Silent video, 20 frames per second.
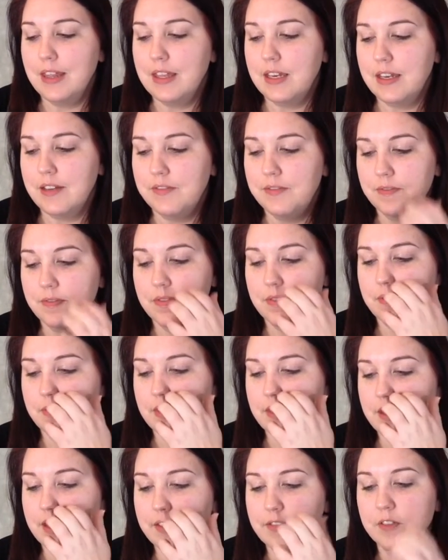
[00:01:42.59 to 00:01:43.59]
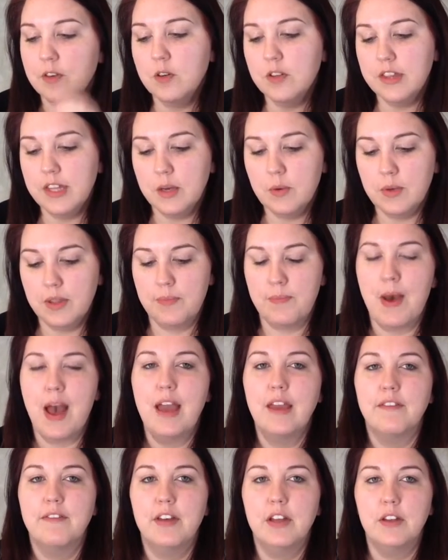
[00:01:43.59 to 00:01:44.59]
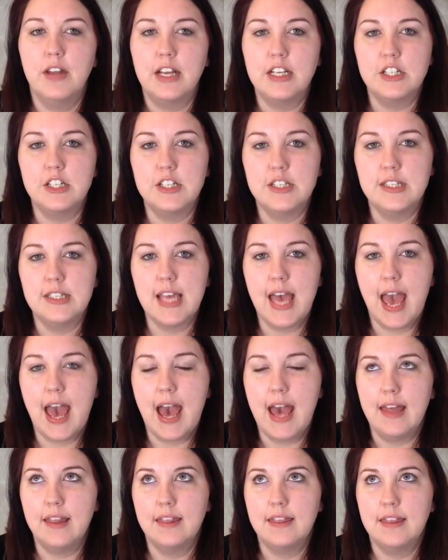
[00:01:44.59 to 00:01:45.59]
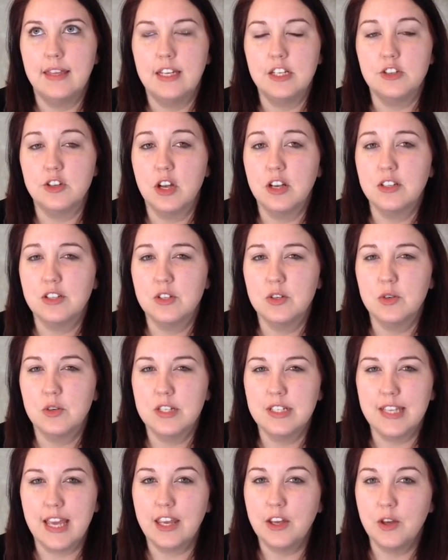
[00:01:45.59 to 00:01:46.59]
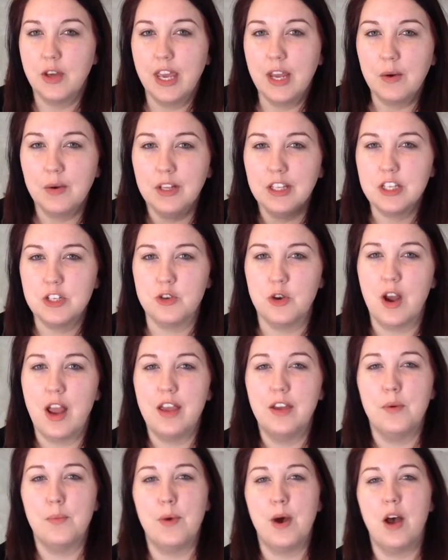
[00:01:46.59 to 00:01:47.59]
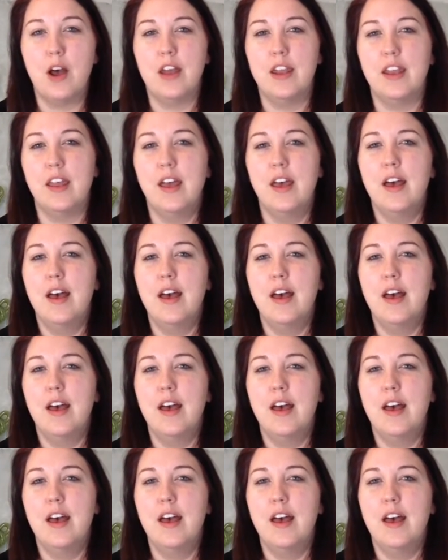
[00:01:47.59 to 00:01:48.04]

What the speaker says: The difficult thing with buying foundations at the drugstore is that you can't really try them on.